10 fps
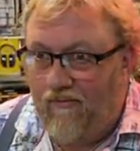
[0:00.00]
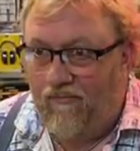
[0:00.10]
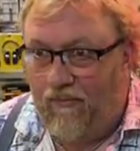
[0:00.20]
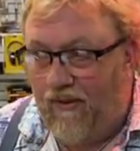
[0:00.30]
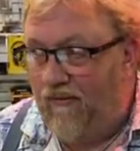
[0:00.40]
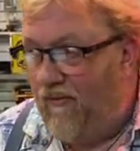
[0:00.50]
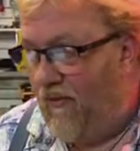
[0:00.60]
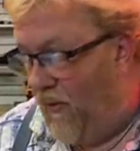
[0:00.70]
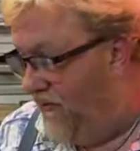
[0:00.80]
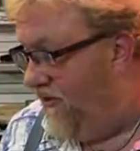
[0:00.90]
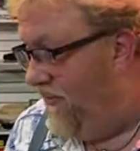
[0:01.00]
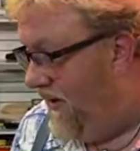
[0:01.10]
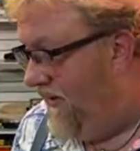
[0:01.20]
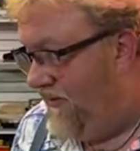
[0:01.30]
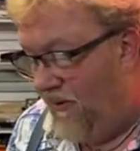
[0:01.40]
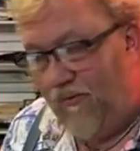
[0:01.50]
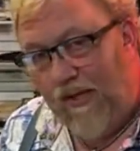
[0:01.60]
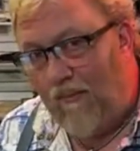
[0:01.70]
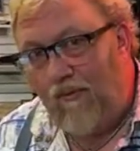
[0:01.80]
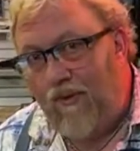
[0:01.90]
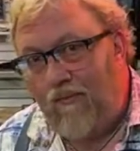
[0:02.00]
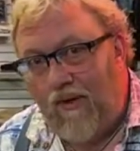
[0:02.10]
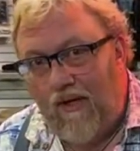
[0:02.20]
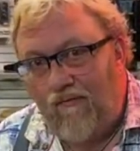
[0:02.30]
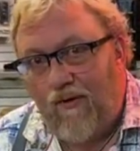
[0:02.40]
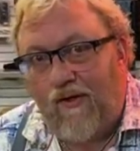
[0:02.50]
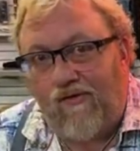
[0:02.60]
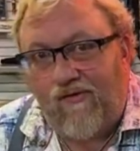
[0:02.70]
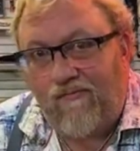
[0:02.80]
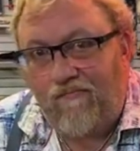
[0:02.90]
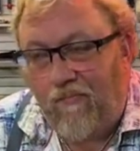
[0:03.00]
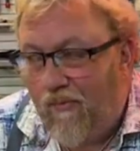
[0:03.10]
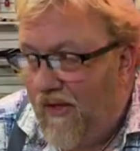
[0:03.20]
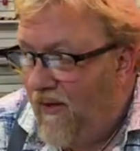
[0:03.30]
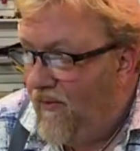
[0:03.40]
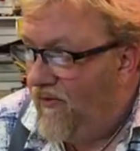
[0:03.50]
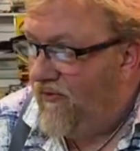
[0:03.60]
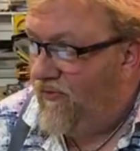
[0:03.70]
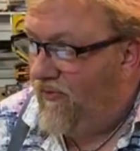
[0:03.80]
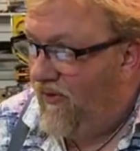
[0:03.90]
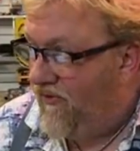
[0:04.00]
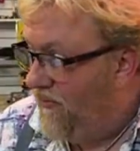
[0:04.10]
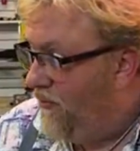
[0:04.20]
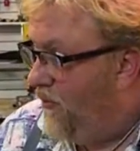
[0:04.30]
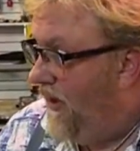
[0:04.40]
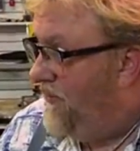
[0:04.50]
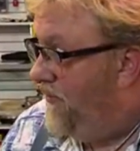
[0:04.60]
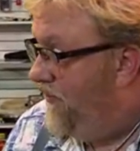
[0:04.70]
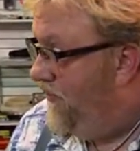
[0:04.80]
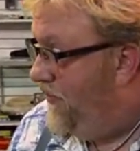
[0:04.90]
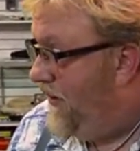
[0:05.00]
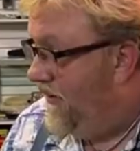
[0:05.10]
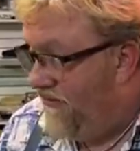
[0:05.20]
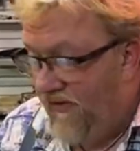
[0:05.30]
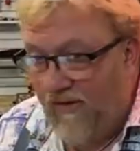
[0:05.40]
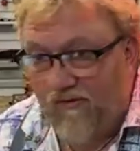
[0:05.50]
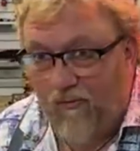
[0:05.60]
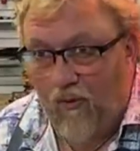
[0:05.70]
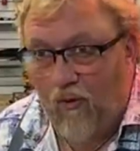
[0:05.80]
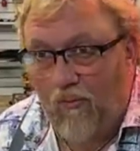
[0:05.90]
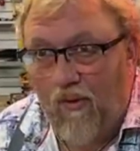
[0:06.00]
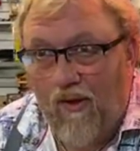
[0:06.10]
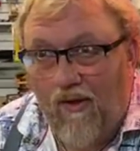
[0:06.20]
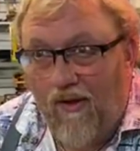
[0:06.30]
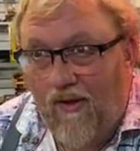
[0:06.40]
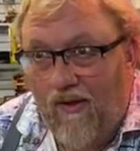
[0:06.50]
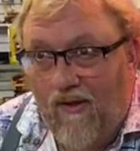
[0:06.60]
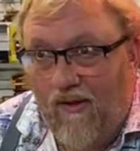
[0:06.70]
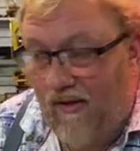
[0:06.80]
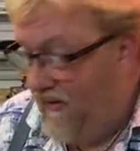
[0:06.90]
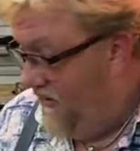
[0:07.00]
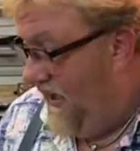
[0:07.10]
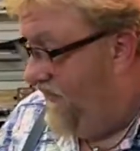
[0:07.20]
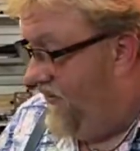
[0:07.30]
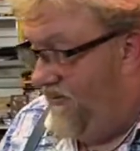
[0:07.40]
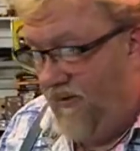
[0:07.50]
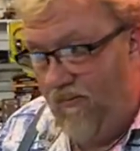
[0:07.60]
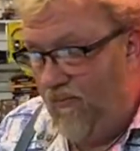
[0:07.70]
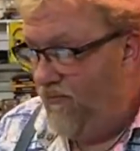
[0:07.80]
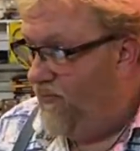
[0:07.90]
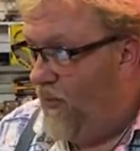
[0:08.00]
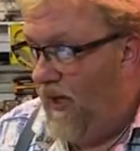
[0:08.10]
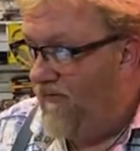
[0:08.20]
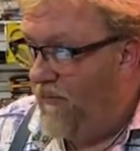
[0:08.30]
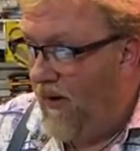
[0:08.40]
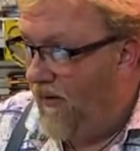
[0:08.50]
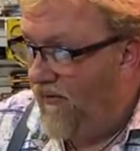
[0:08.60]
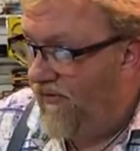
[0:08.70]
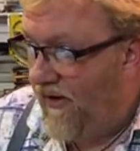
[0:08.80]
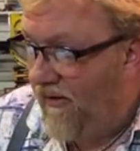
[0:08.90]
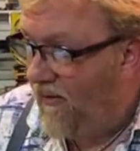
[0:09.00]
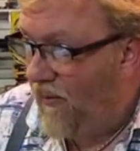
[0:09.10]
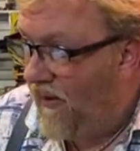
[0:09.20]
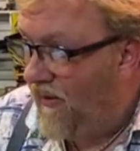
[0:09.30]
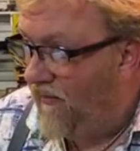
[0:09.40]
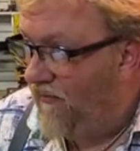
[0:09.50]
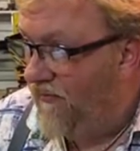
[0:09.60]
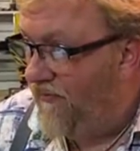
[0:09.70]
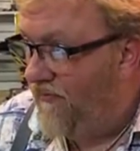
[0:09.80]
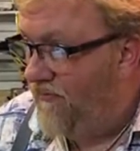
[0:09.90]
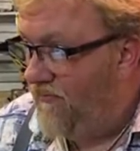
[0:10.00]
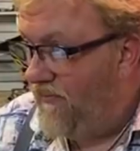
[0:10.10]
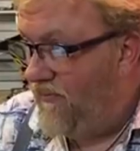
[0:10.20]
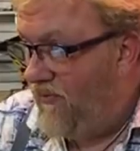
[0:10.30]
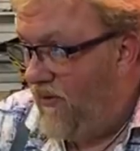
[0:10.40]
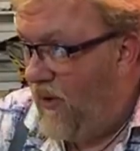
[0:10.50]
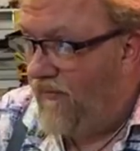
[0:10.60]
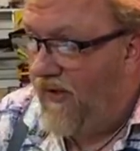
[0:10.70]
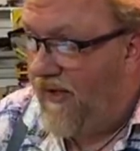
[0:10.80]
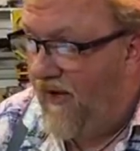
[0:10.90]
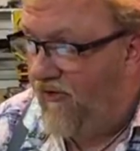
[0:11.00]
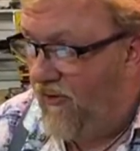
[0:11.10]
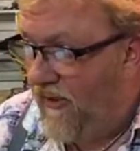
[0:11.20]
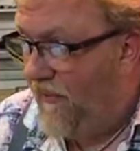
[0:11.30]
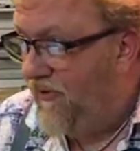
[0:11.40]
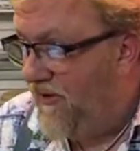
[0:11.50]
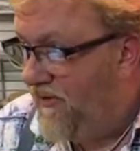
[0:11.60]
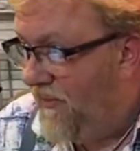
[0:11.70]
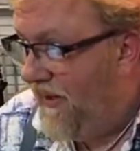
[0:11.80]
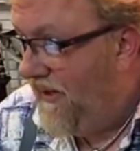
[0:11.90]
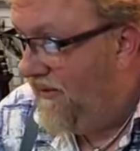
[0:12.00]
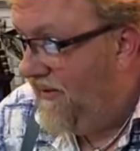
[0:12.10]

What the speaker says: But those are that would be my advice. You know, there's some great builds in this room, and then even we have Martins here. You have the occasional Gibson come in.